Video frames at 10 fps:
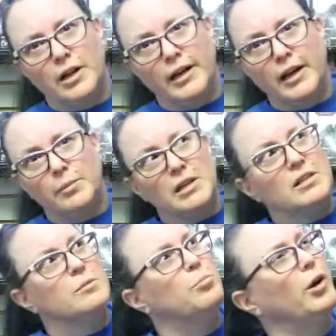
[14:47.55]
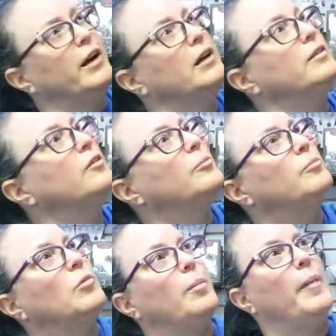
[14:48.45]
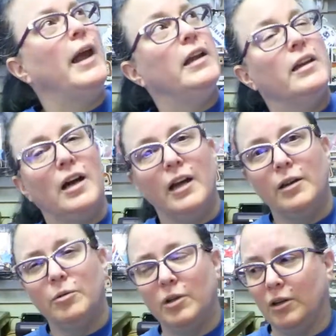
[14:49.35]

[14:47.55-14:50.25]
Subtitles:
Dynamics brands, the Bandai,